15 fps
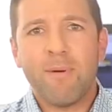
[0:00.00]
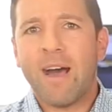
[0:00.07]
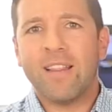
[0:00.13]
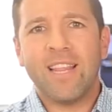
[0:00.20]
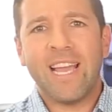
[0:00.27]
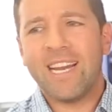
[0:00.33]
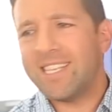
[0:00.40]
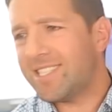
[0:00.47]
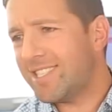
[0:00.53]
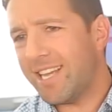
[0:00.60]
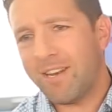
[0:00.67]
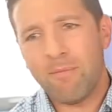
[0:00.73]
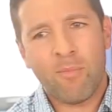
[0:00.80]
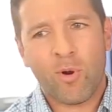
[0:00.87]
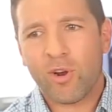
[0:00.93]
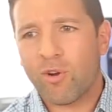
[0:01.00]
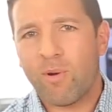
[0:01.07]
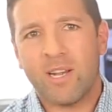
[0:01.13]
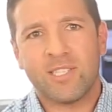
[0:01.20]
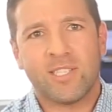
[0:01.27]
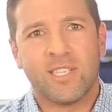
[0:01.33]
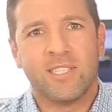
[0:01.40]
come on, ladies, send in more
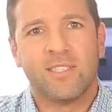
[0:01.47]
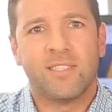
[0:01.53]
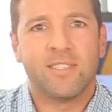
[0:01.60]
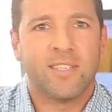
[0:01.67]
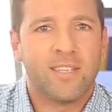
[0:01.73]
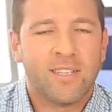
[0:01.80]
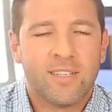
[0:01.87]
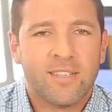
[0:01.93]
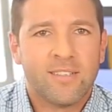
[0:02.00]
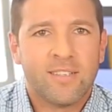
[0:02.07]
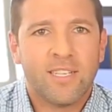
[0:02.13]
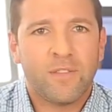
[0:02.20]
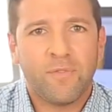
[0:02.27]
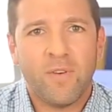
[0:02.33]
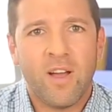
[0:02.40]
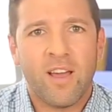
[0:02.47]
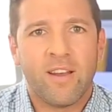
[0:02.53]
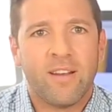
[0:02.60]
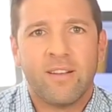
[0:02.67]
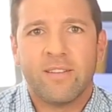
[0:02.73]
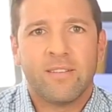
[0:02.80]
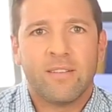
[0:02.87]
questions. It's
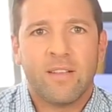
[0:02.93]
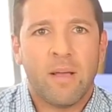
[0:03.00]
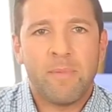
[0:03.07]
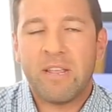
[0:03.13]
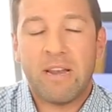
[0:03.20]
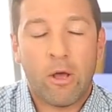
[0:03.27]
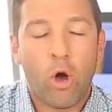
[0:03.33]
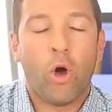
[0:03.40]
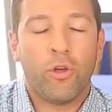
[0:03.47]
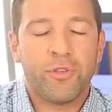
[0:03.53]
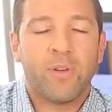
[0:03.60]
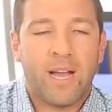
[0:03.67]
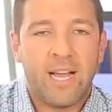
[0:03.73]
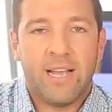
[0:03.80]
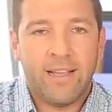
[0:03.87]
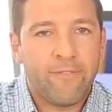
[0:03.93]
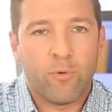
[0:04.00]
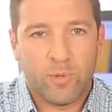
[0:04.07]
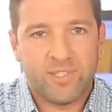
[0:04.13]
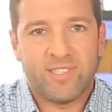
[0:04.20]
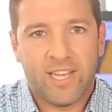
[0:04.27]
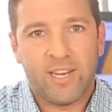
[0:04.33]
fun. I mean, all you guys,
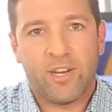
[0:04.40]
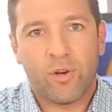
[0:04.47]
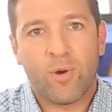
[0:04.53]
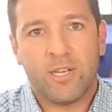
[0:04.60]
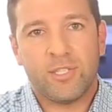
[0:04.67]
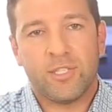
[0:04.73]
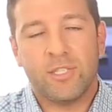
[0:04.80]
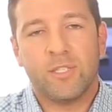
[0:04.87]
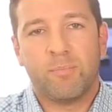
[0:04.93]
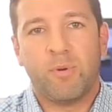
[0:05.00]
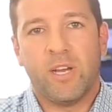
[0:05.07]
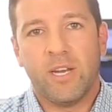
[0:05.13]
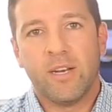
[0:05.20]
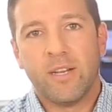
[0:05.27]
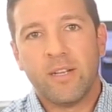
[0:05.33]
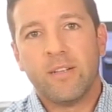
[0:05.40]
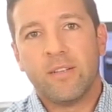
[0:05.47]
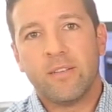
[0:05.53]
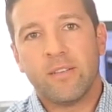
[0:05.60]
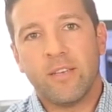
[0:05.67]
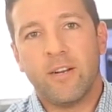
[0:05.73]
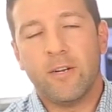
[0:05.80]
everyone's sending questions, but,
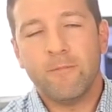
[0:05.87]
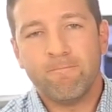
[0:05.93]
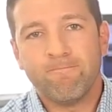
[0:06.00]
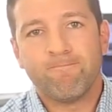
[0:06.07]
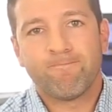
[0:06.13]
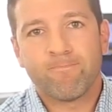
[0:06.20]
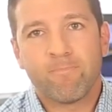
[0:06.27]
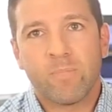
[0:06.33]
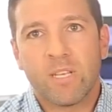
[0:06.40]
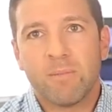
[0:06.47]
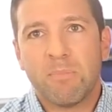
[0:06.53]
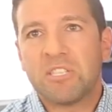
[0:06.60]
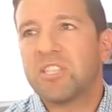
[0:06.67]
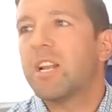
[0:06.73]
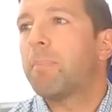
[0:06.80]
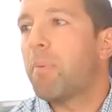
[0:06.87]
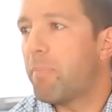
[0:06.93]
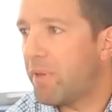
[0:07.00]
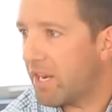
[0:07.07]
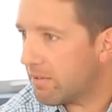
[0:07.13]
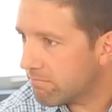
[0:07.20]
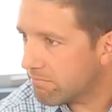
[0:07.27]
you know, mix it up a
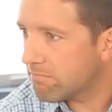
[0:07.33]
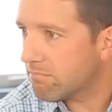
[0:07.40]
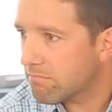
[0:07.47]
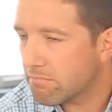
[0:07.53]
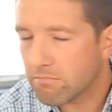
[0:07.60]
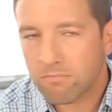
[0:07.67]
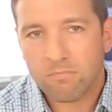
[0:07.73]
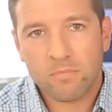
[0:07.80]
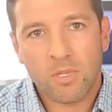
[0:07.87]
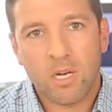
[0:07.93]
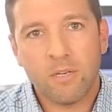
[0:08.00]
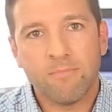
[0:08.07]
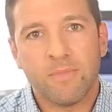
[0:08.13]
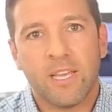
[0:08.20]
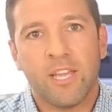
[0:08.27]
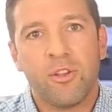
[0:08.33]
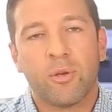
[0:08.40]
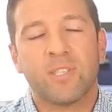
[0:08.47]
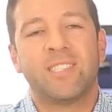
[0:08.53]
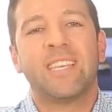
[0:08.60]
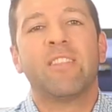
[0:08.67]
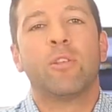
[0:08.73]
bit. Yeah. Yeah. You know? And
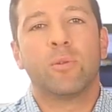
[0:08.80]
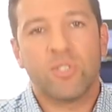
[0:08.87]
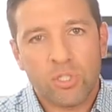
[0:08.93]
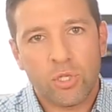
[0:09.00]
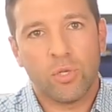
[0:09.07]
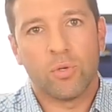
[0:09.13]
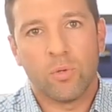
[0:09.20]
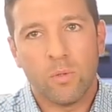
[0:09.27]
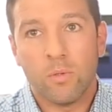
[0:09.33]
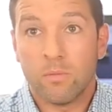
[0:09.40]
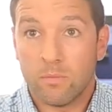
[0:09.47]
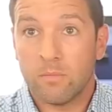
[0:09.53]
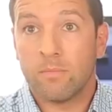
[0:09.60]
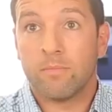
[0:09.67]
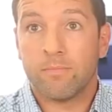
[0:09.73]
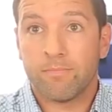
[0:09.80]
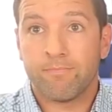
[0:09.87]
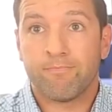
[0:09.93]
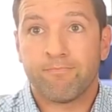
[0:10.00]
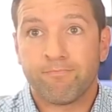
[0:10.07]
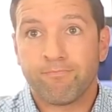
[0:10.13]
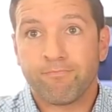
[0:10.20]
you could send those to tips at
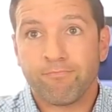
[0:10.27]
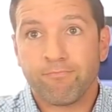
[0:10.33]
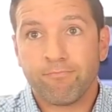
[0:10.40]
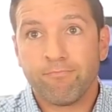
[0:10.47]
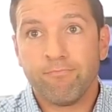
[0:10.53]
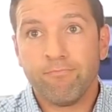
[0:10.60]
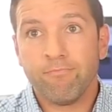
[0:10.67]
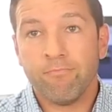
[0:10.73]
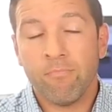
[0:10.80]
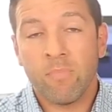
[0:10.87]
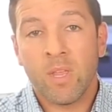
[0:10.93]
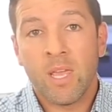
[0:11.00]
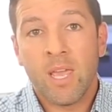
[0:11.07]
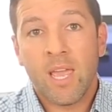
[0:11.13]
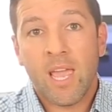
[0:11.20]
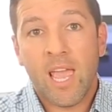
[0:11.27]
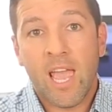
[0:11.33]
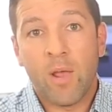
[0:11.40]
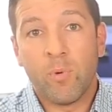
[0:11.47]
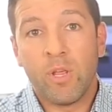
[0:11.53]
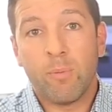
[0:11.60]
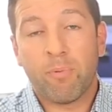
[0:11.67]
fast lane daily dot com.
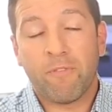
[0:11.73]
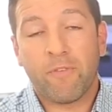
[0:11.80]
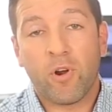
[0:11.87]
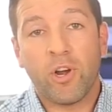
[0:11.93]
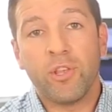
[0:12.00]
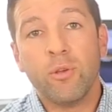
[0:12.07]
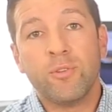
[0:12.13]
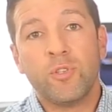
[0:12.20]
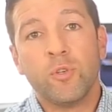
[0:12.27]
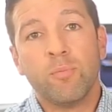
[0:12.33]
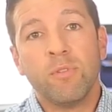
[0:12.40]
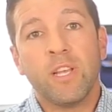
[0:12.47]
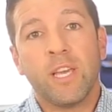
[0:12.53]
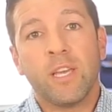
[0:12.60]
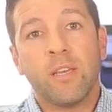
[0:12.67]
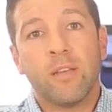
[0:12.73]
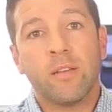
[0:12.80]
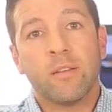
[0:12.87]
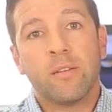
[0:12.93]
And we prefer a YouTube link,